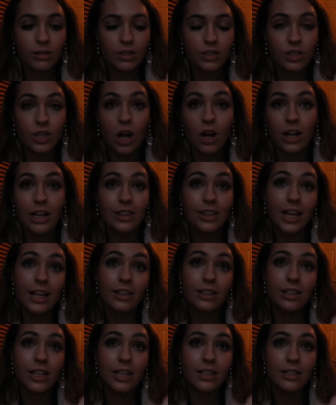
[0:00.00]
socket
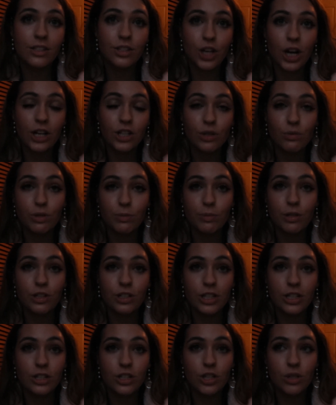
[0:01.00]
that his charger was
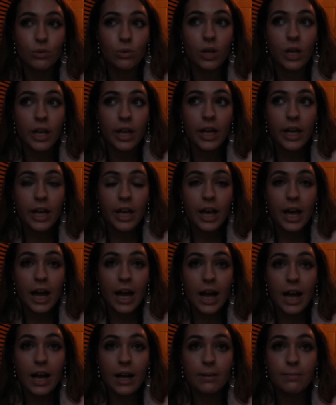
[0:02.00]
plugged into
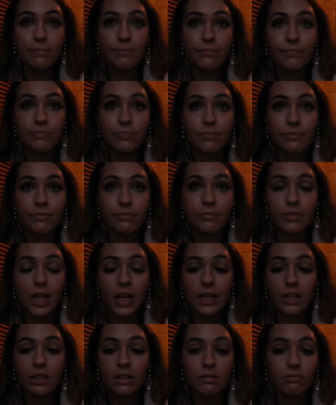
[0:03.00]

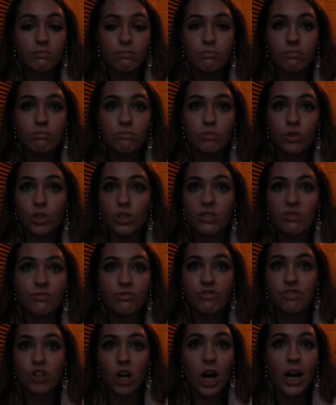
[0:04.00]
like just
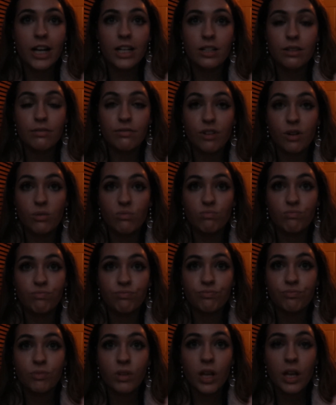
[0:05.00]
fried the phone.
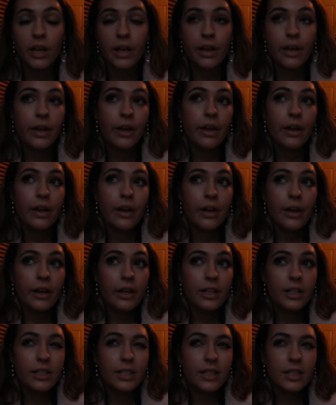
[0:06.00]

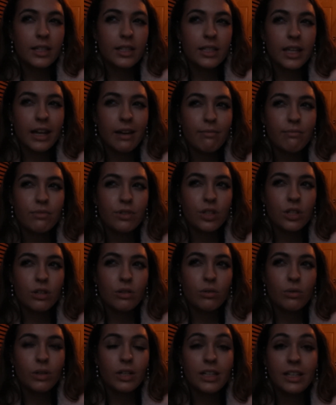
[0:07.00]

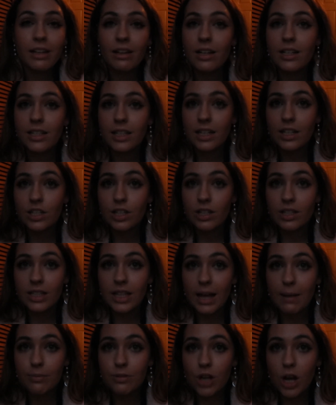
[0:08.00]
Nearly did it to his
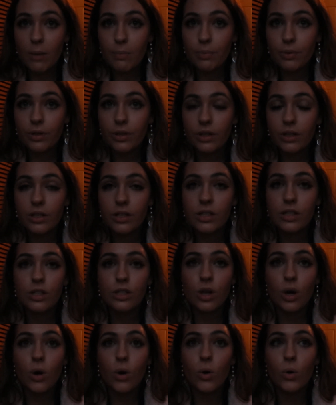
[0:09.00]
laptop.
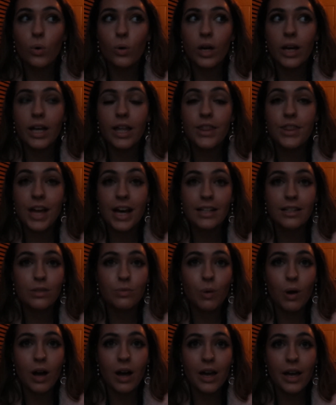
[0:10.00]
So
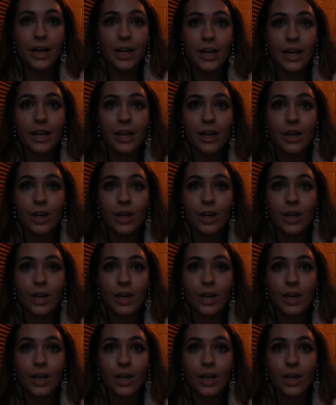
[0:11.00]
that's why